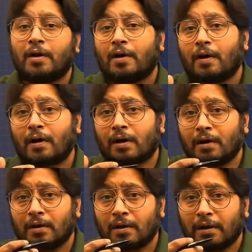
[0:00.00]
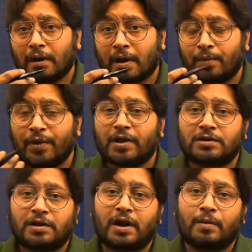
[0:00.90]
or the
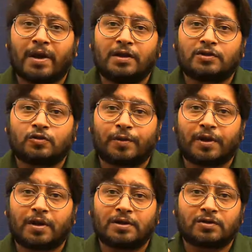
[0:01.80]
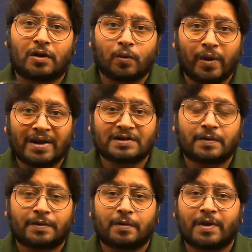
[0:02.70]
communication done by the superior is not well
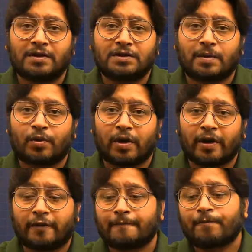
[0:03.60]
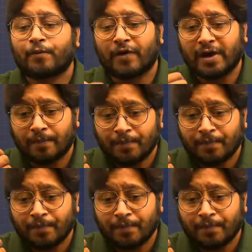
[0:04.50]
accepted by the subordinate. Fine.